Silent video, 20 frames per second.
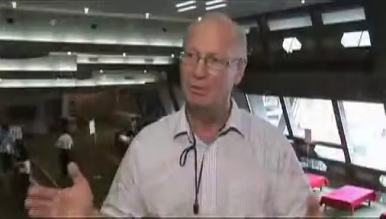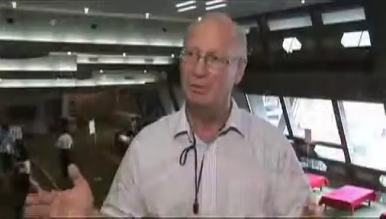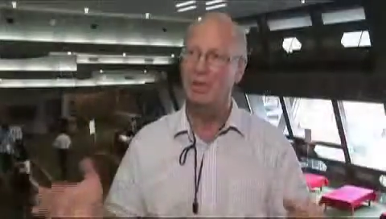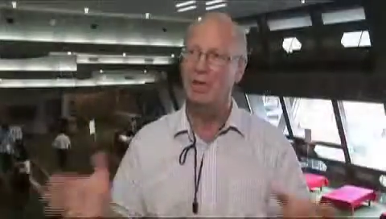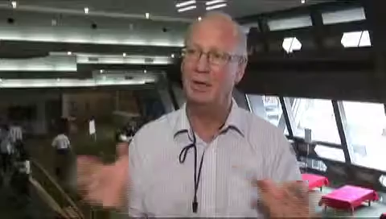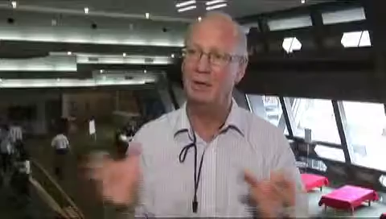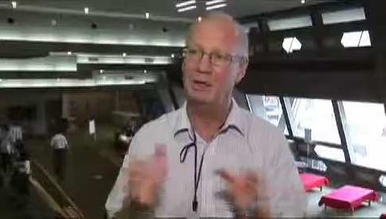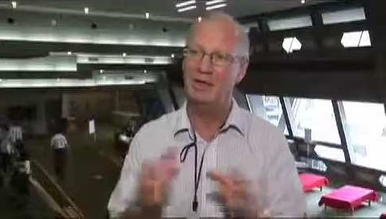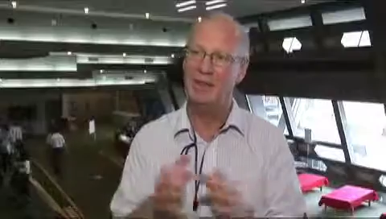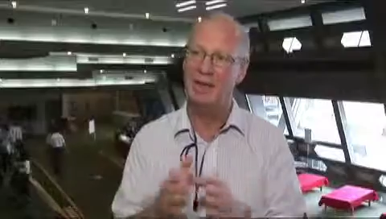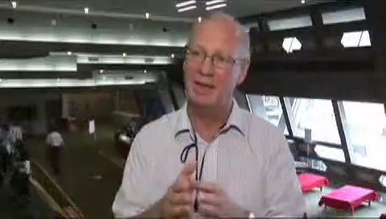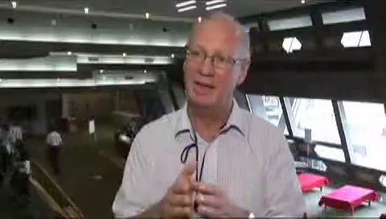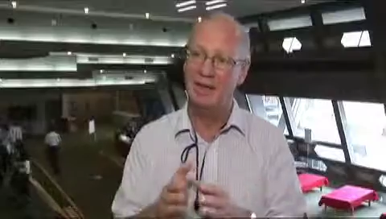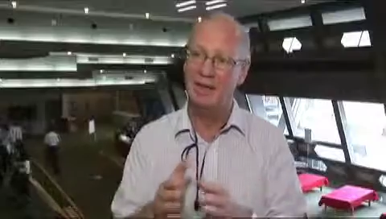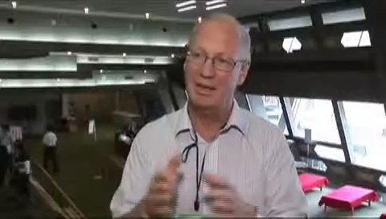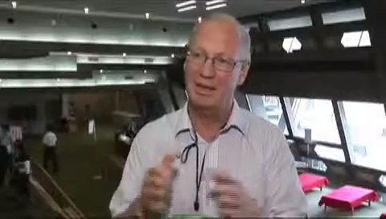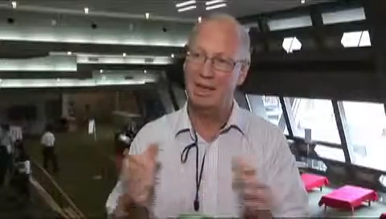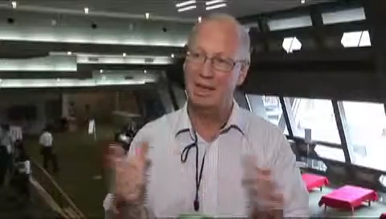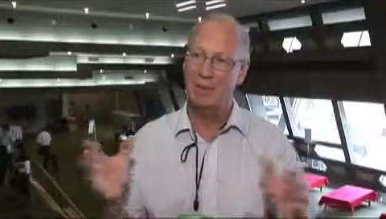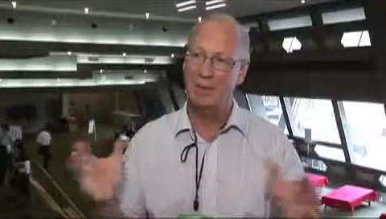without
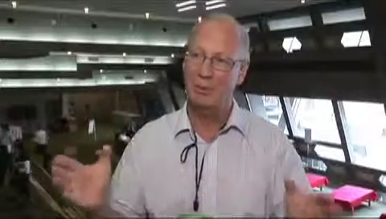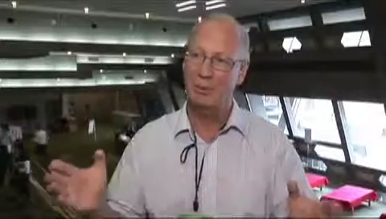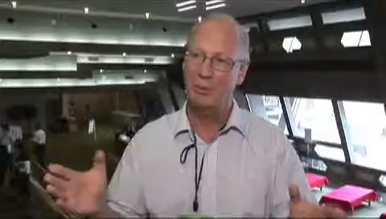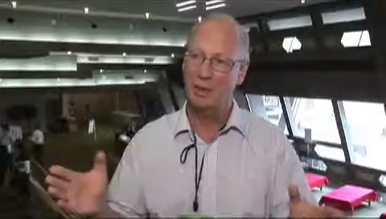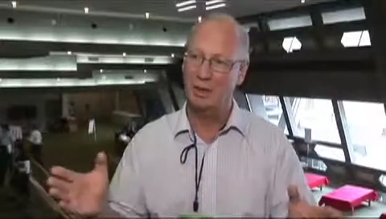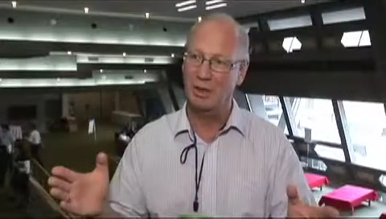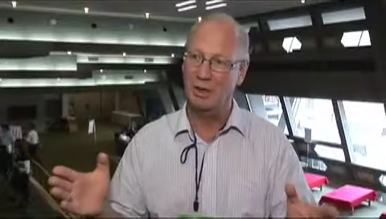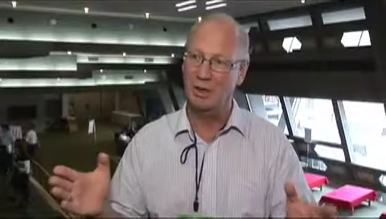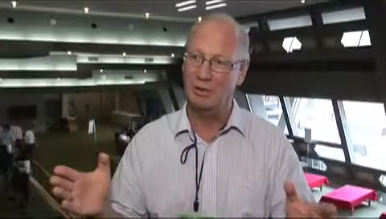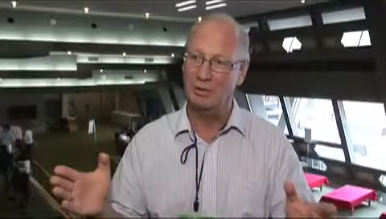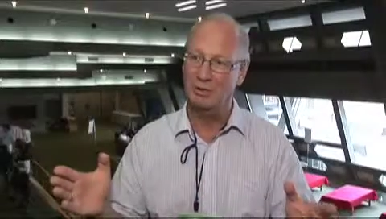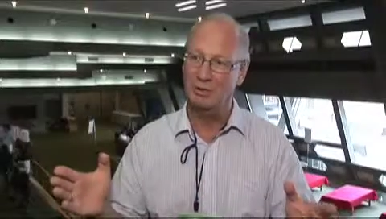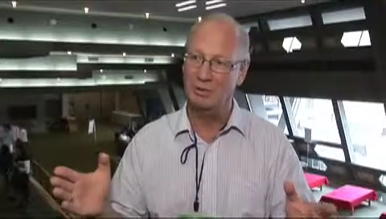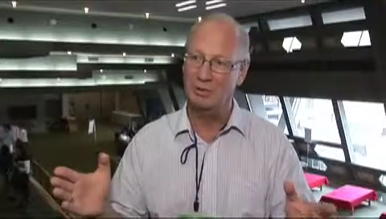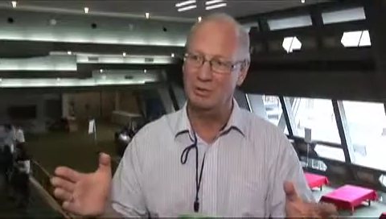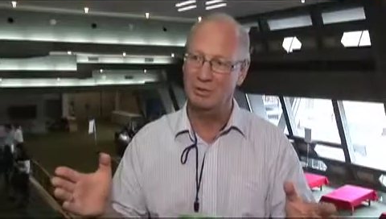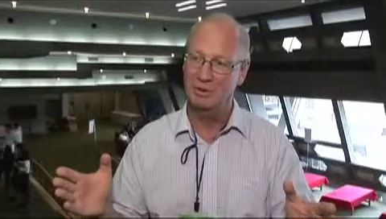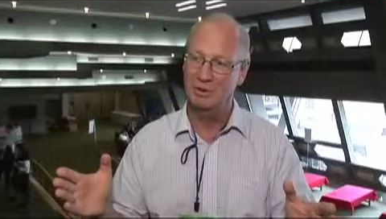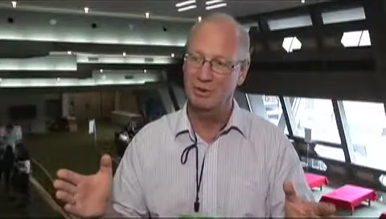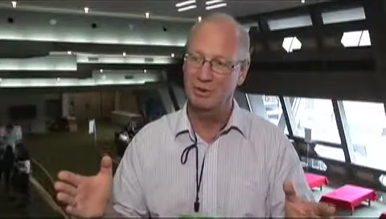taking into account
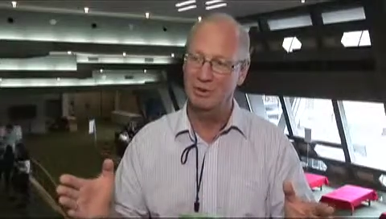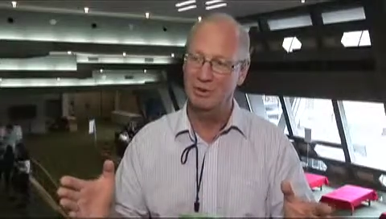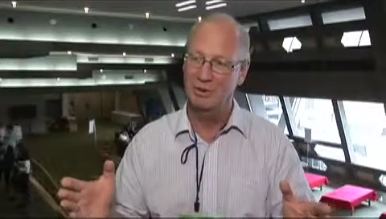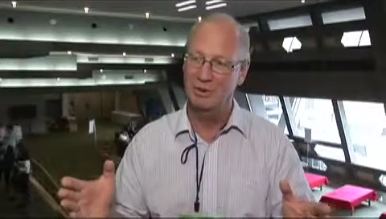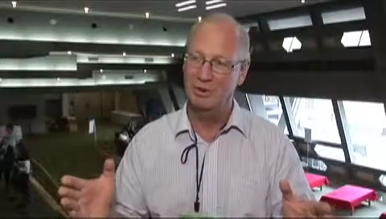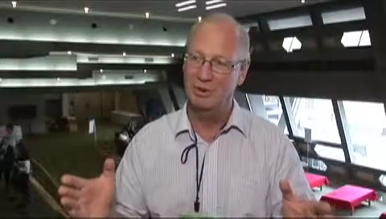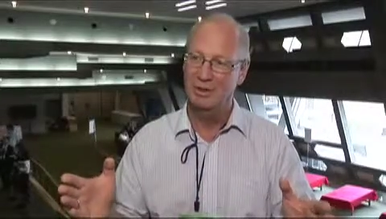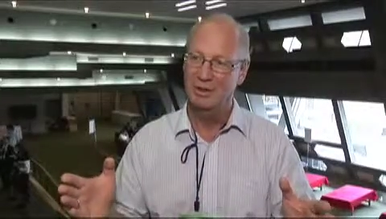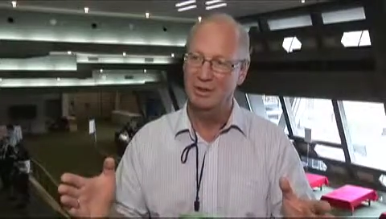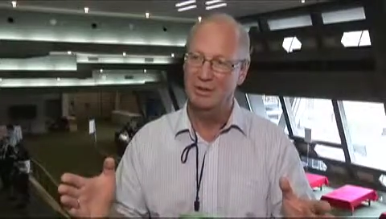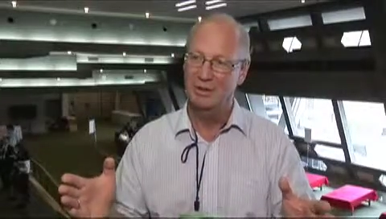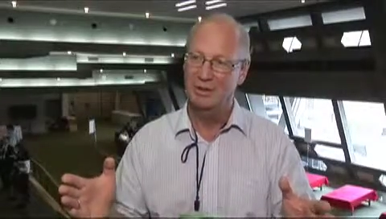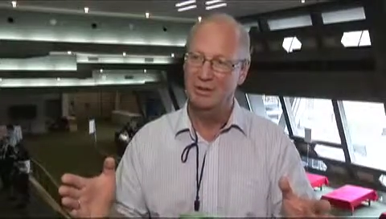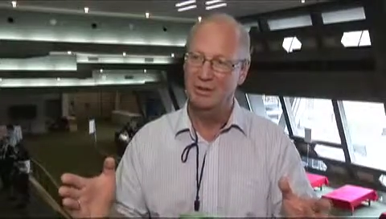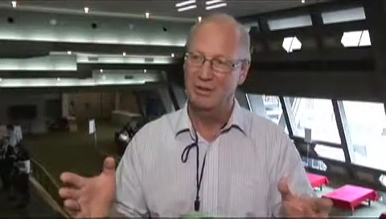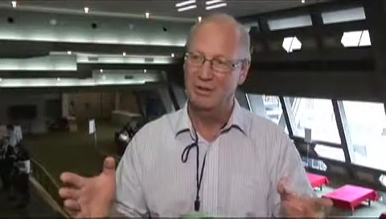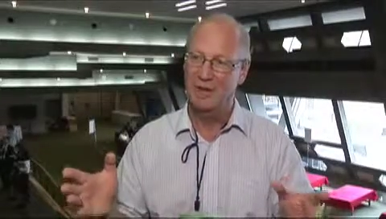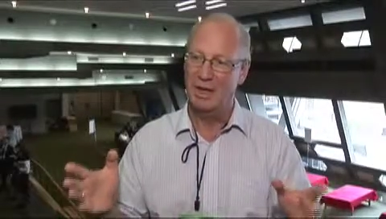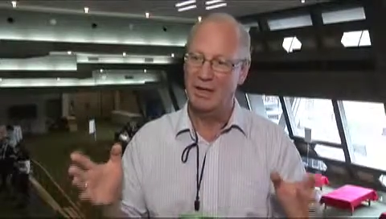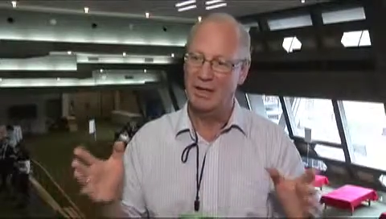
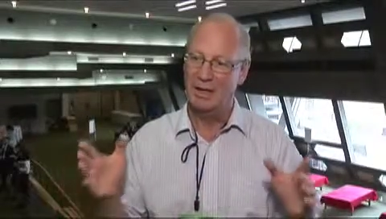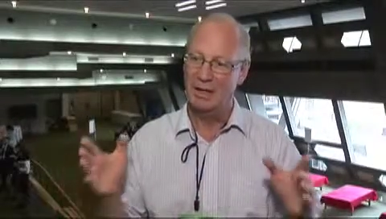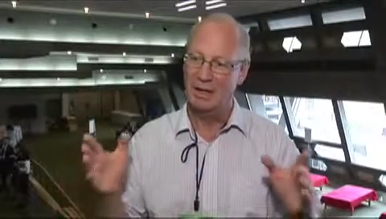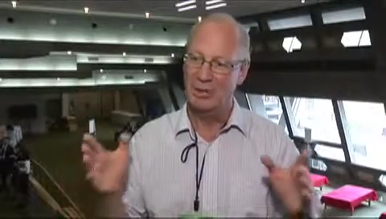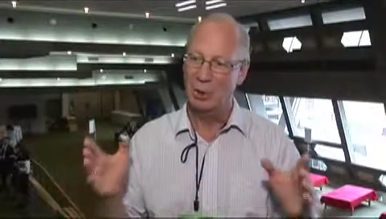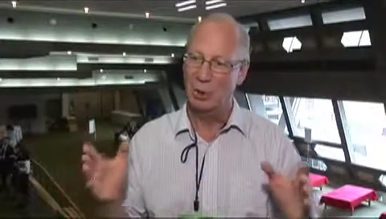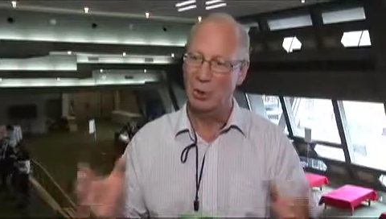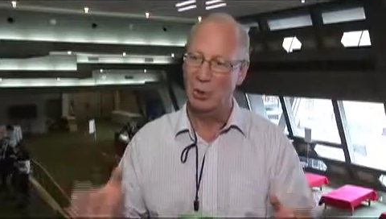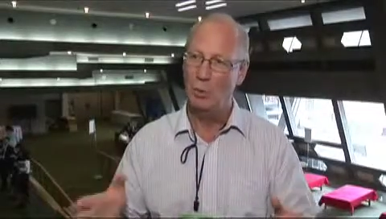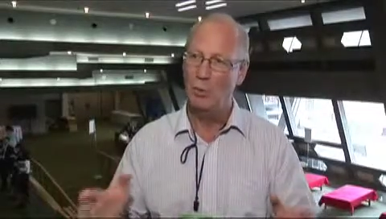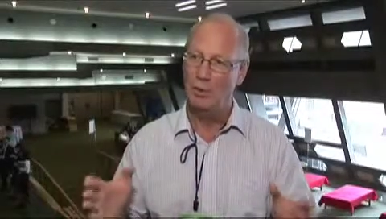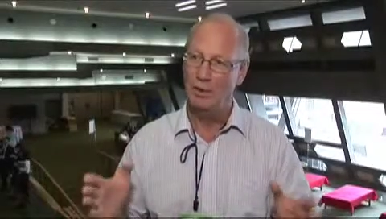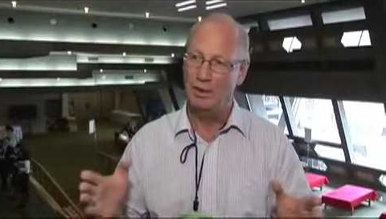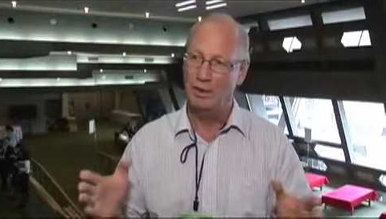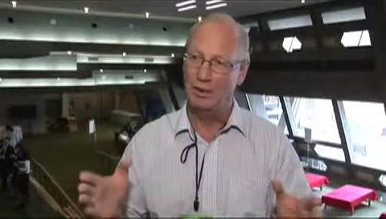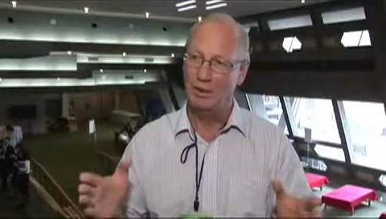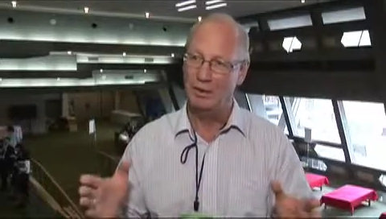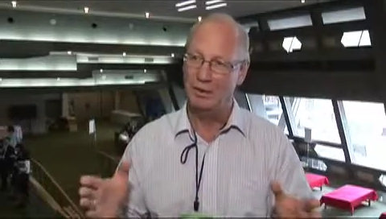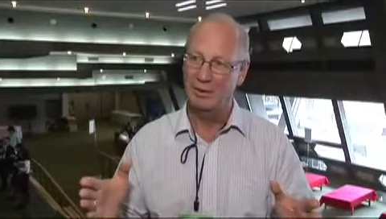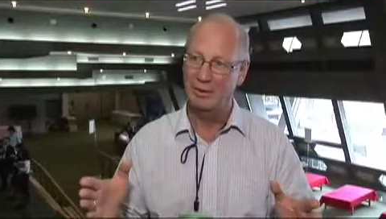that it's
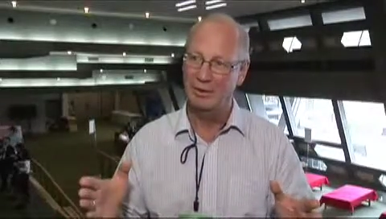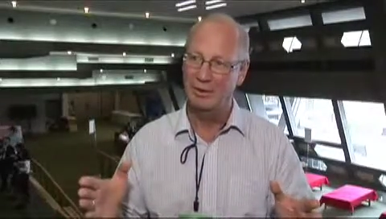holy